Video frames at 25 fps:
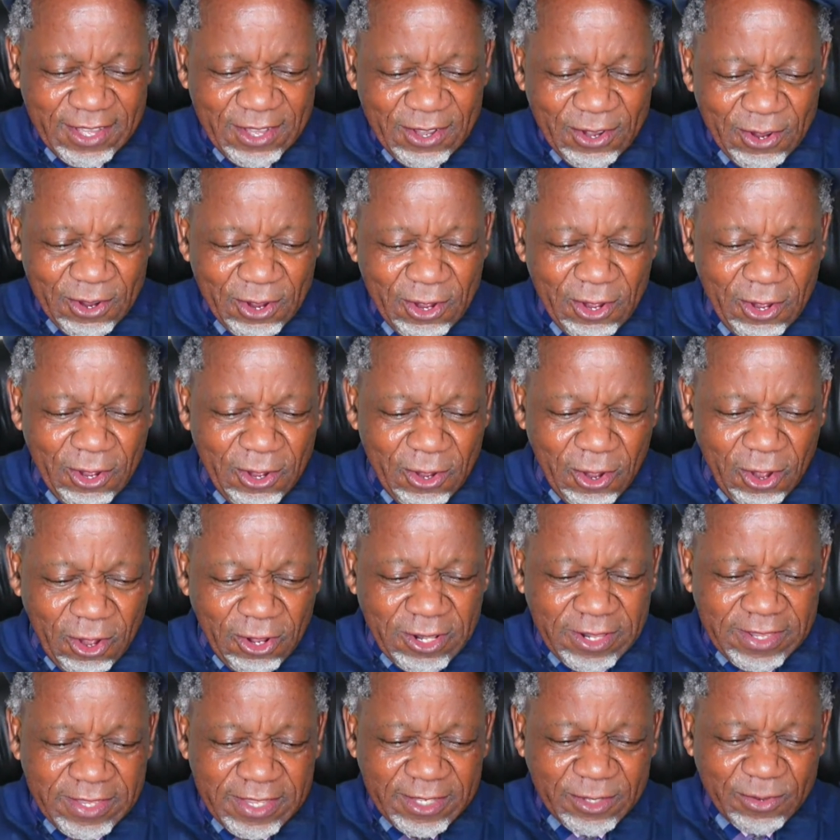Oh,
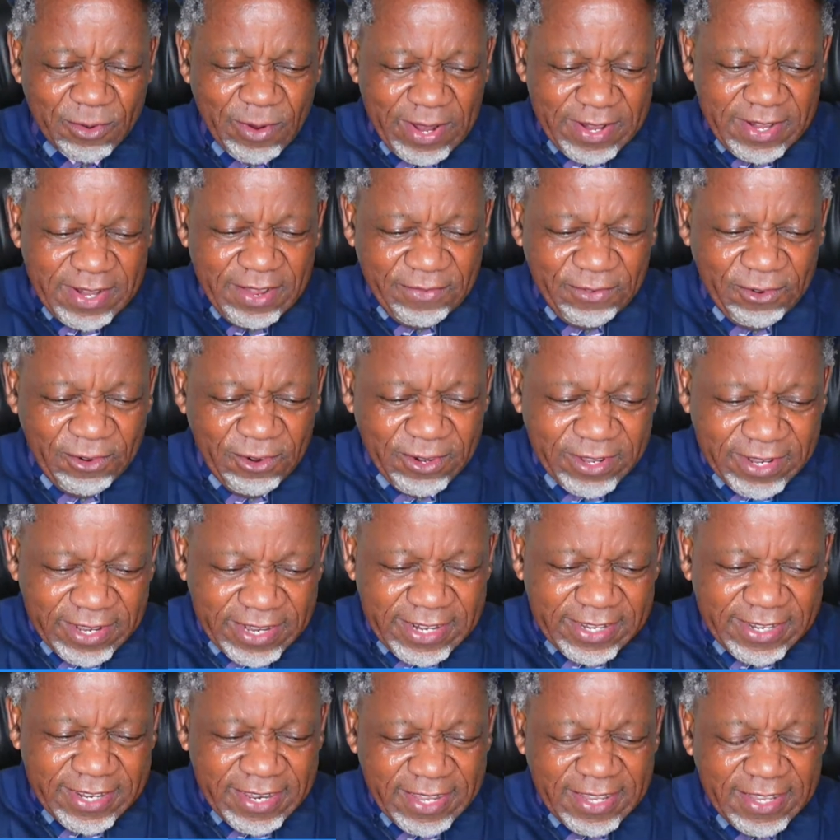all these wonderful
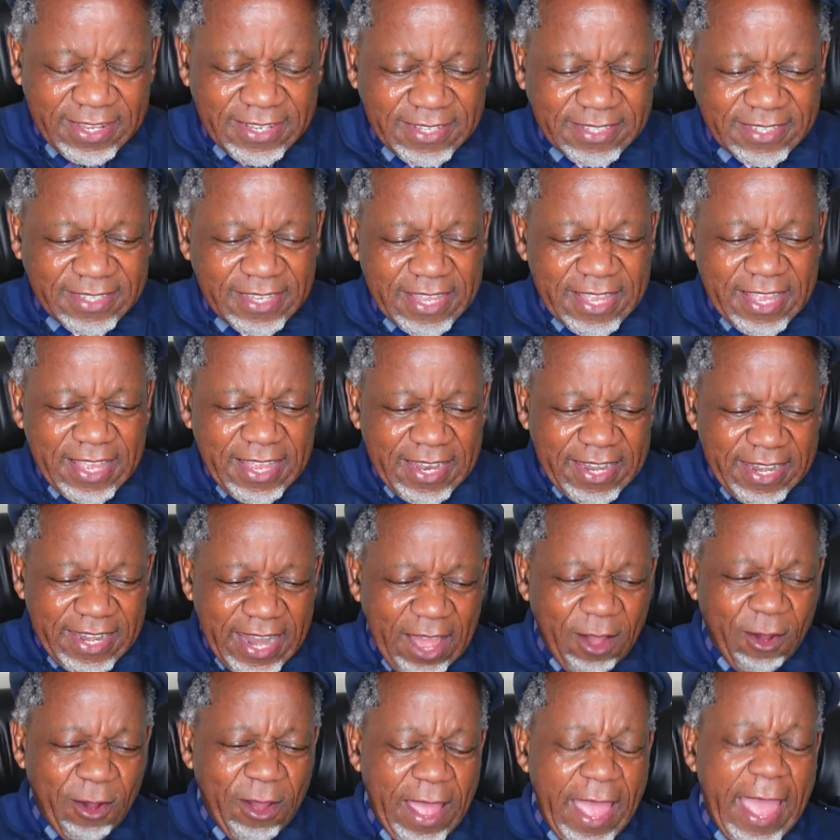greetings.
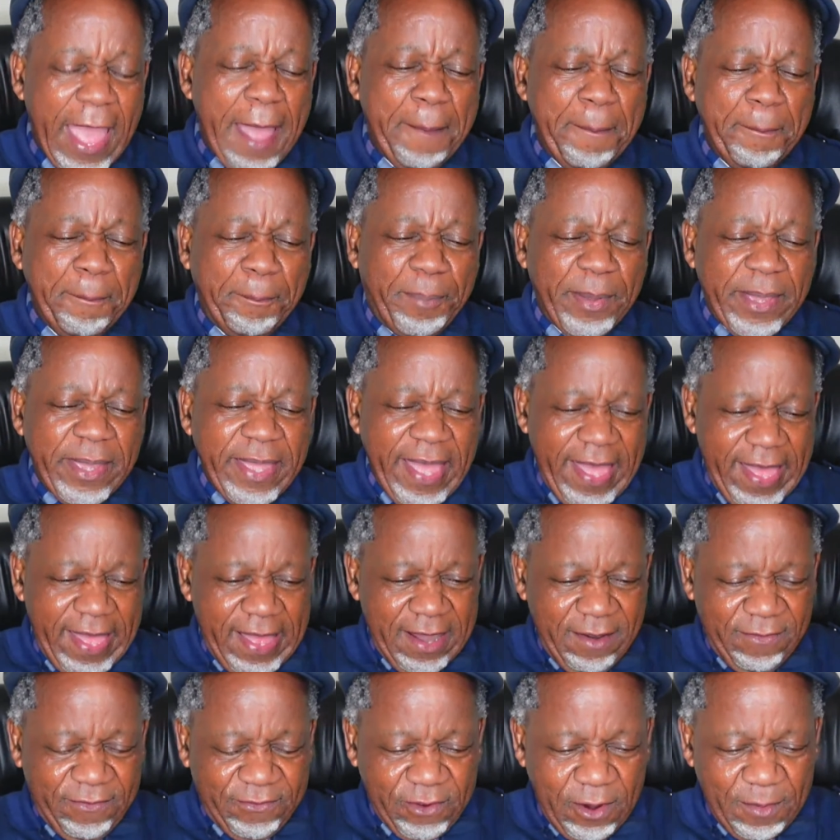Now,
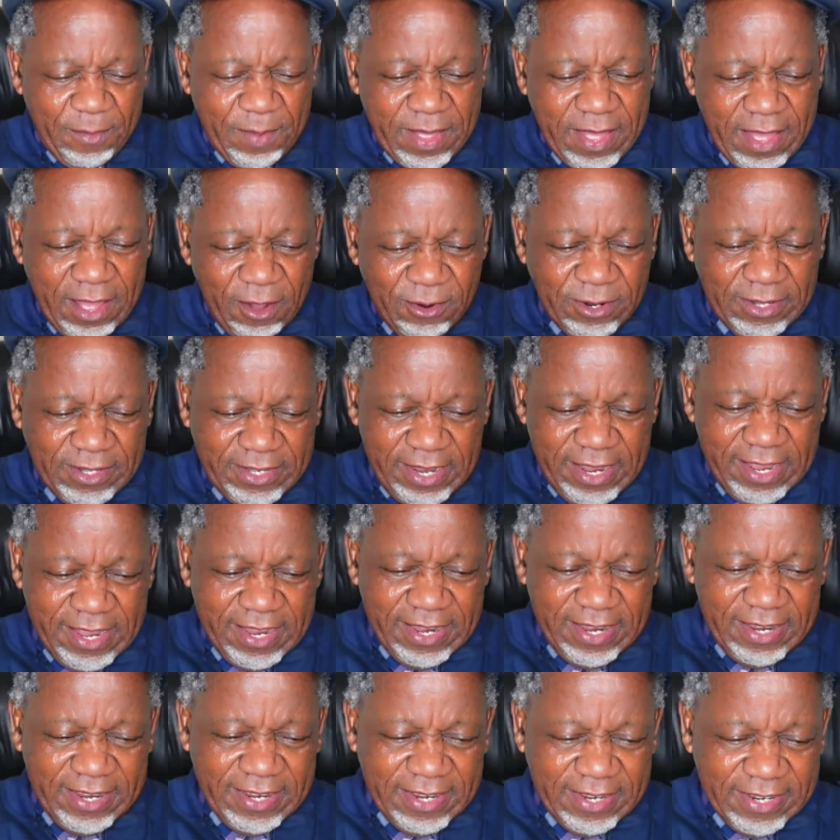MPL from
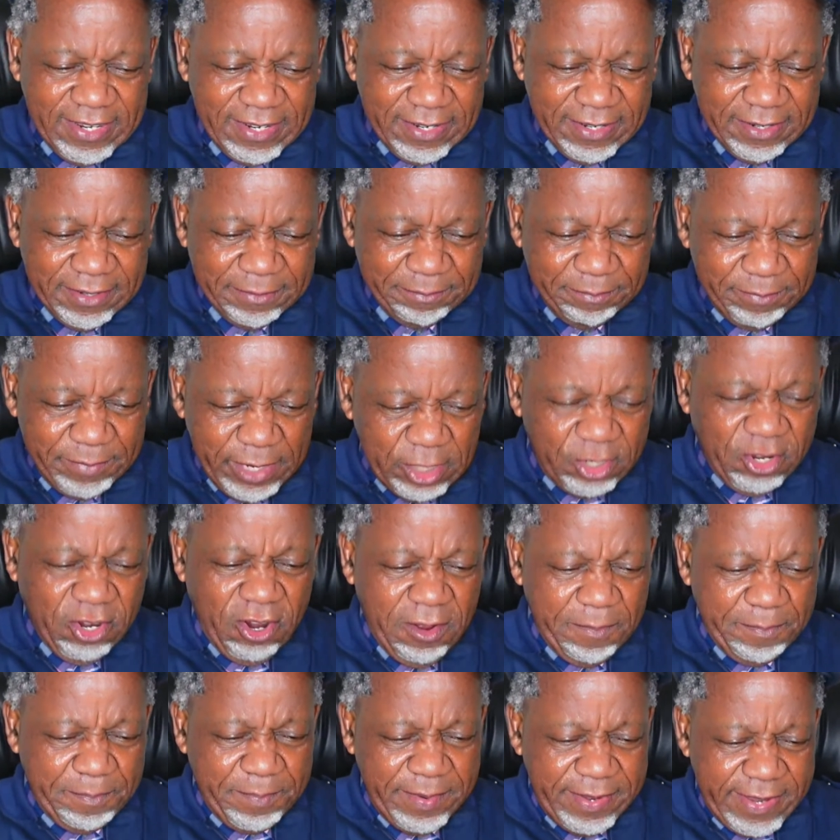Gauteng,
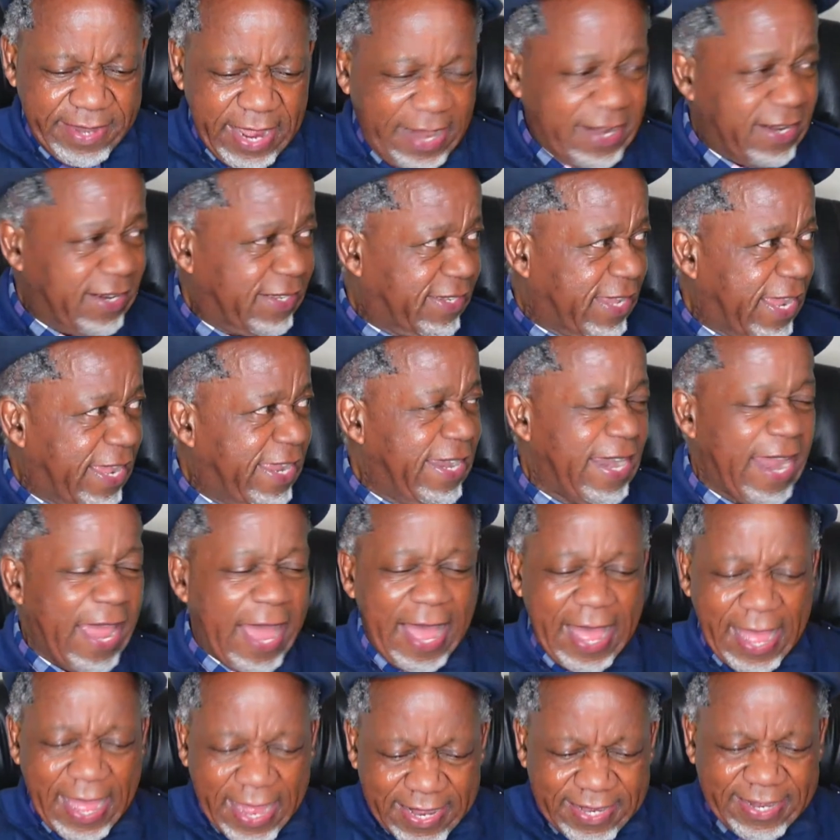Bishop Dalton
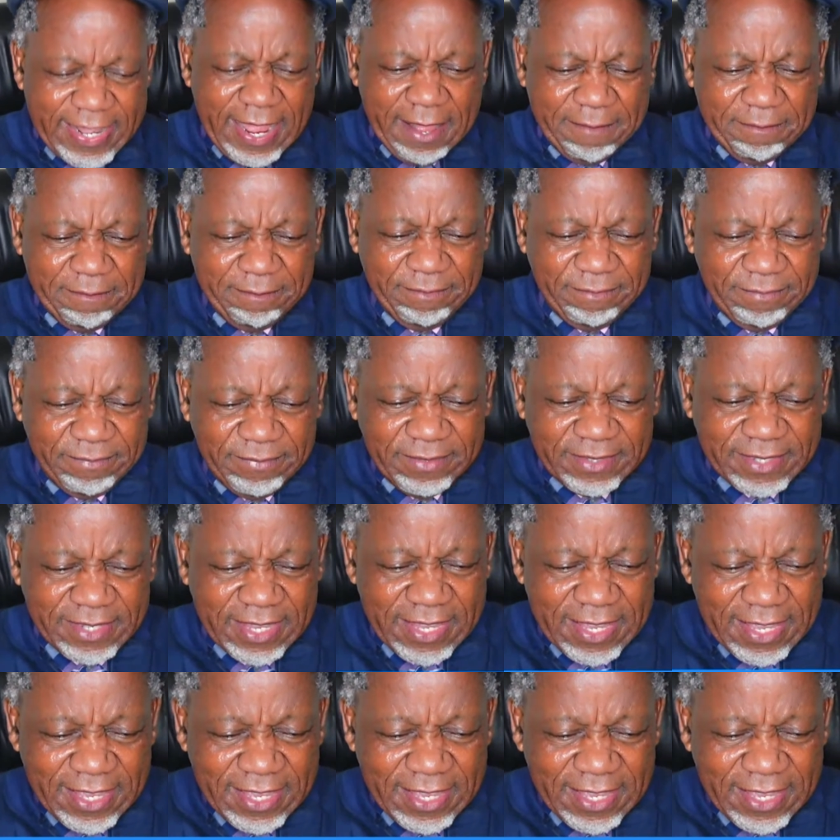Adams,